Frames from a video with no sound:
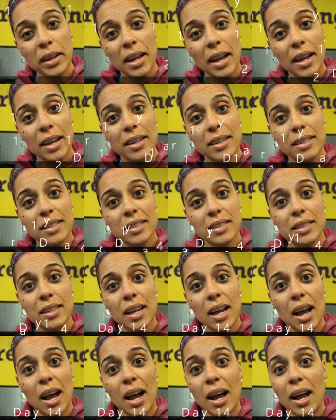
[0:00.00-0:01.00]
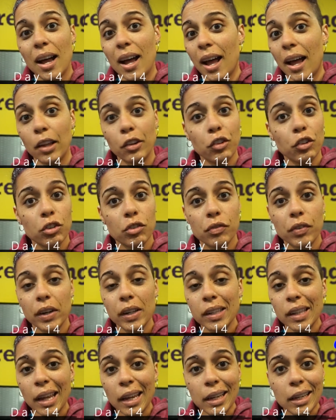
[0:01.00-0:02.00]
morning guys uh, I just
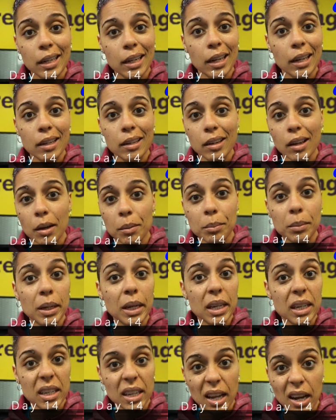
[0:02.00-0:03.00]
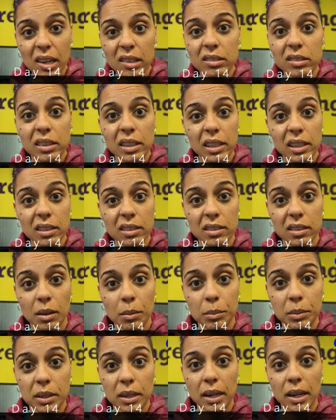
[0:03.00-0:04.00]
felt like getting up getting out and getting
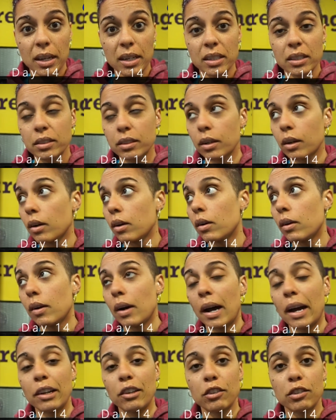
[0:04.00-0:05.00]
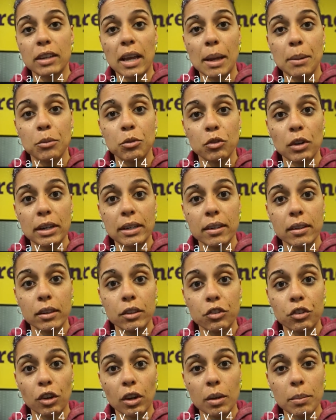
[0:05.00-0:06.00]
something today so I just came straight to
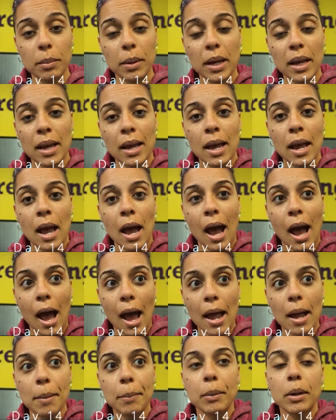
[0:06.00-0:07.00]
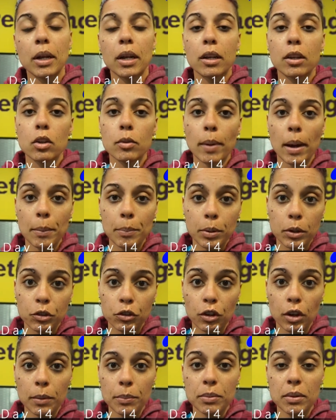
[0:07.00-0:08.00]
the gym I'm gonna do my
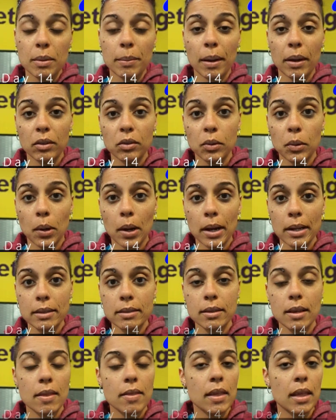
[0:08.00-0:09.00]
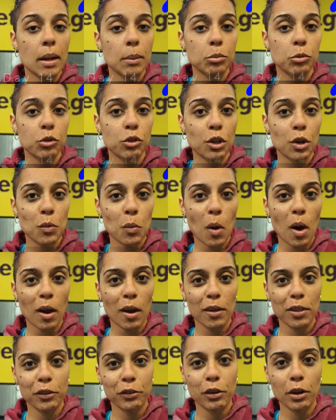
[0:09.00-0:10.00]
push-ups and my squats and then I'm just gonna
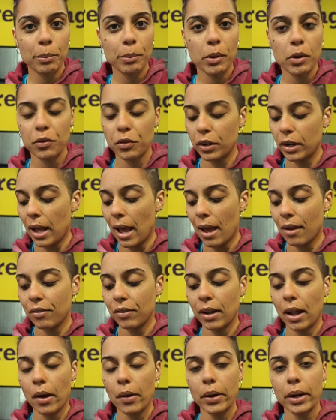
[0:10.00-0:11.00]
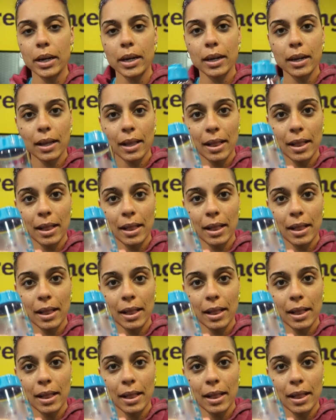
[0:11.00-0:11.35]
walk on the treadmill for half an hour